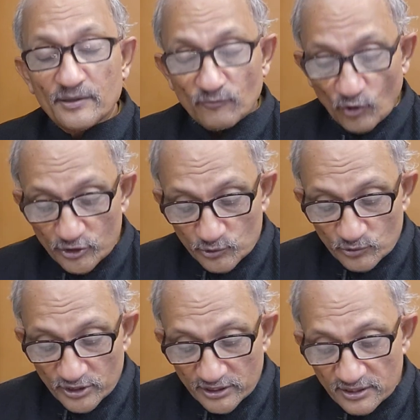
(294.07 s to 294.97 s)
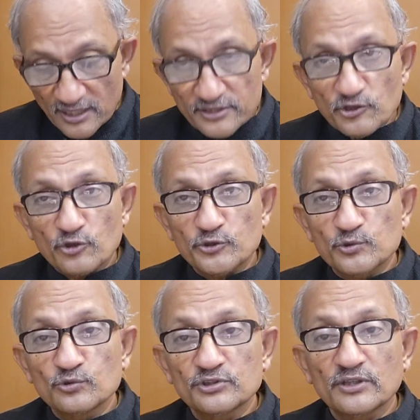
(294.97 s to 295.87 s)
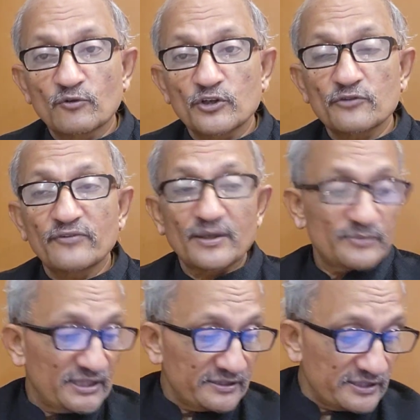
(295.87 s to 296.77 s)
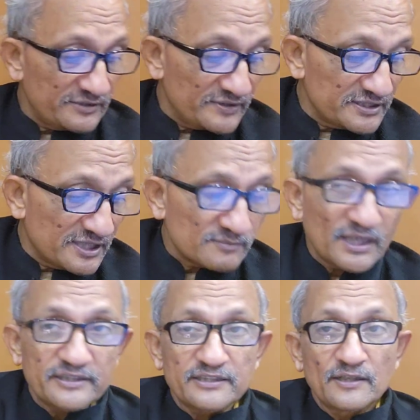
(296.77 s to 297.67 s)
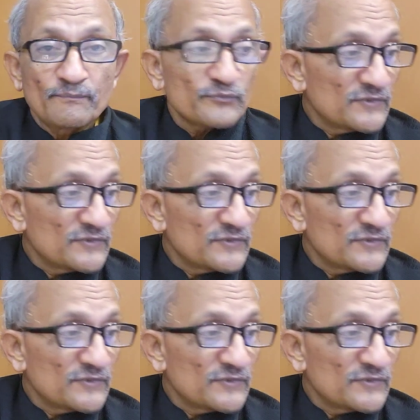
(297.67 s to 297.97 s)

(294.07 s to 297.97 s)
what you did in your youth, what your family did with their money,